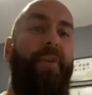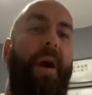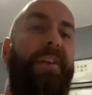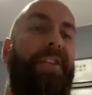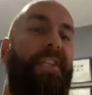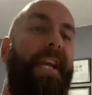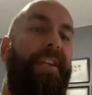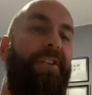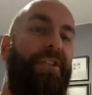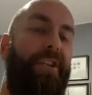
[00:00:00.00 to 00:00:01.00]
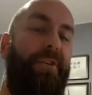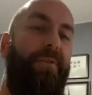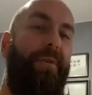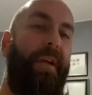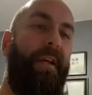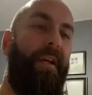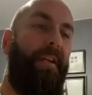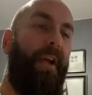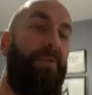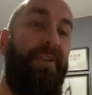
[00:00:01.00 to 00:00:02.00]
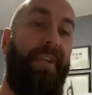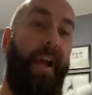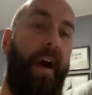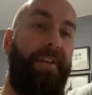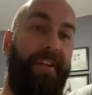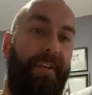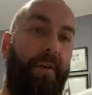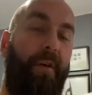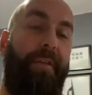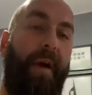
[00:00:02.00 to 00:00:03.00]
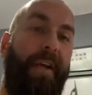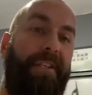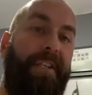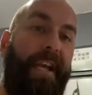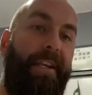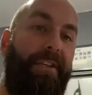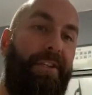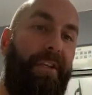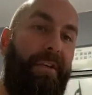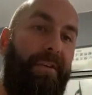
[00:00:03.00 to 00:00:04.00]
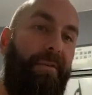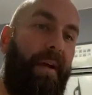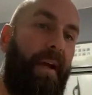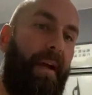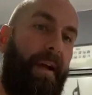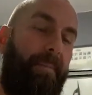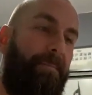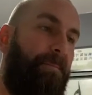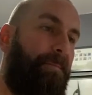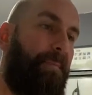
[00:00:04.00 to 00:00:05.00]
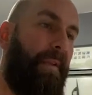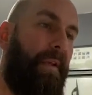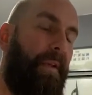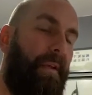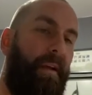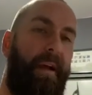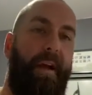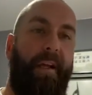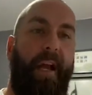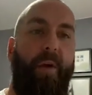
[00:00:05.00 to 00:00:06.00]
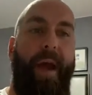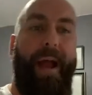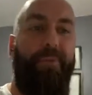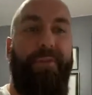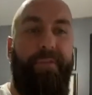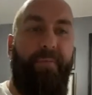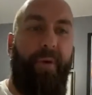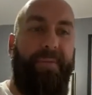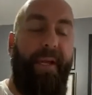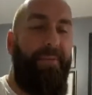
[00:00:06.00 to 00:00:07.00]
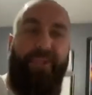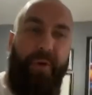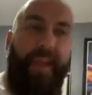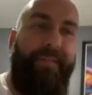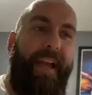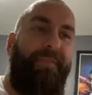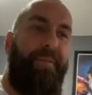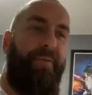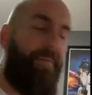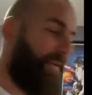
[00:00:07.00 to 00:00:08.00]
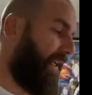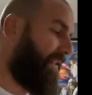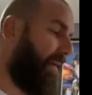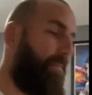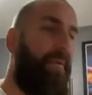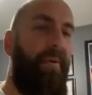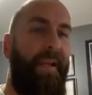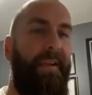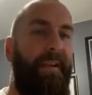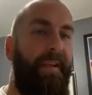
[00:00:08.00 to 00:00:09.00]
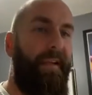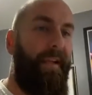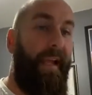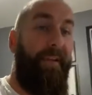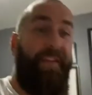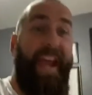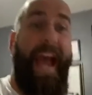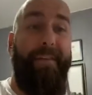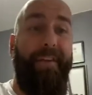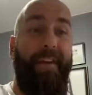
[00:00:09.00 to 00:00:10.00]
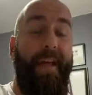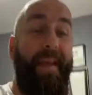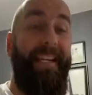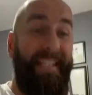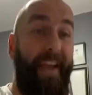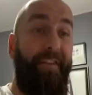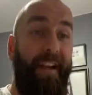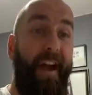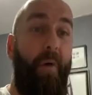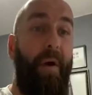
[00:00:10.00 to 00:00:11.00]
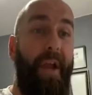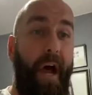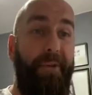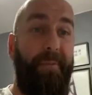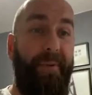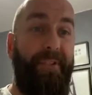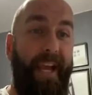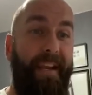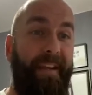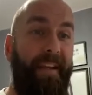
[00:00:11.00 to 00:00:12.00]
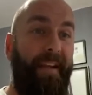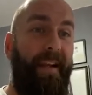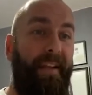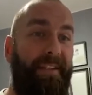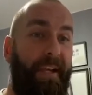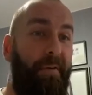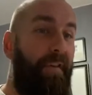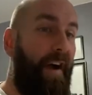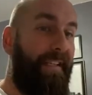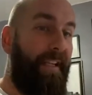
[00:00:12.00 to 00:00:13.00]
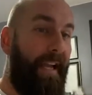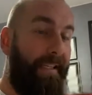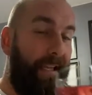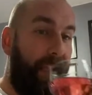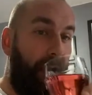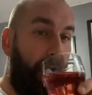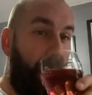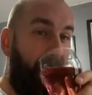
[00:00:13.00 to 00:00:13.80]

have you asked the tenant to go to the garden or have you asked the tenant to um, uh, go out of the property? I'm sure they've left the property at some point. If they haven't, and they definitely are 100% self isolating,